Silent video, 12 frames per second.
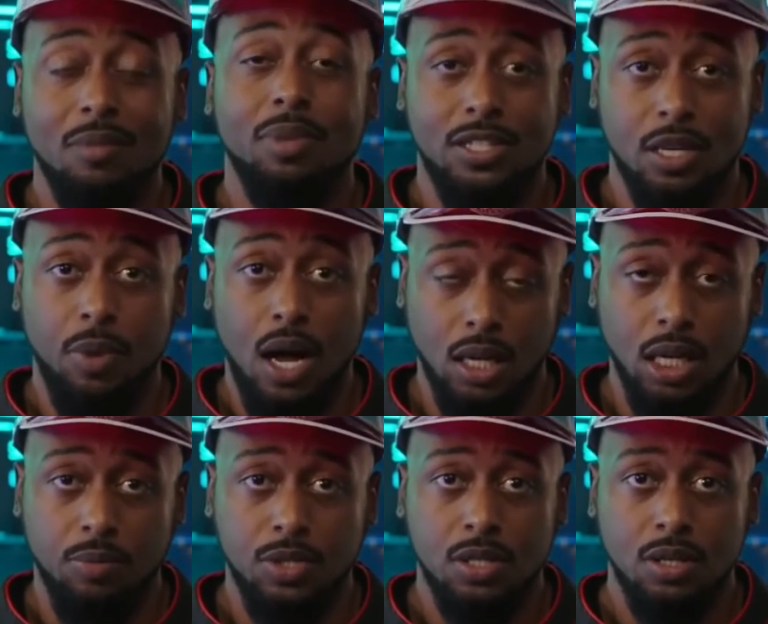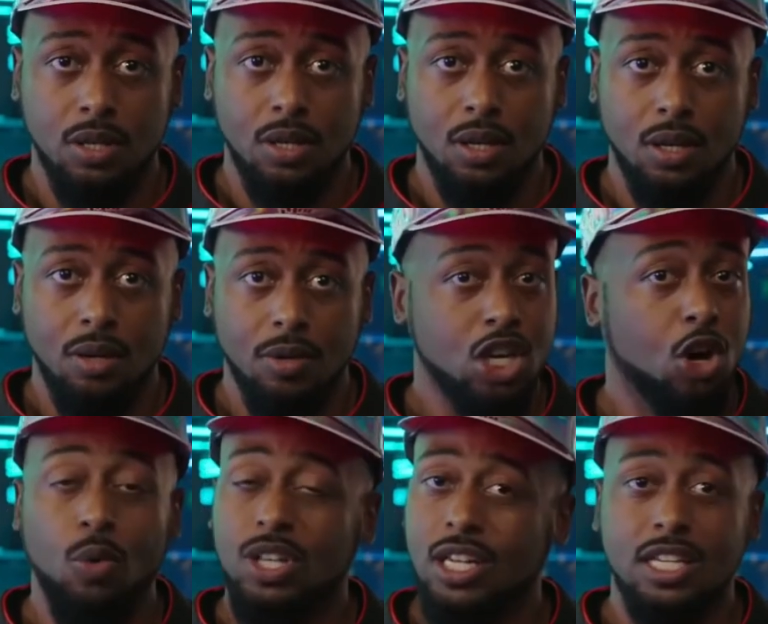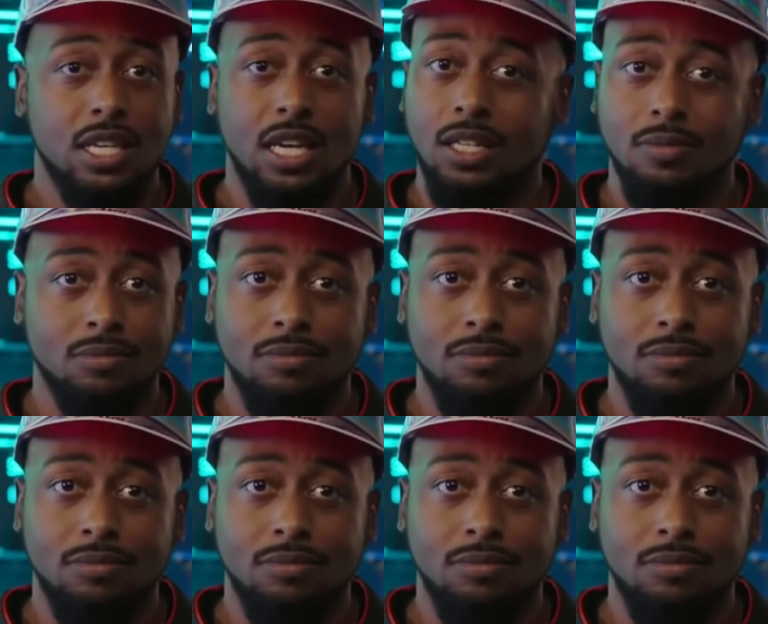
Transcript: pizza apocalypse. But no one's listening.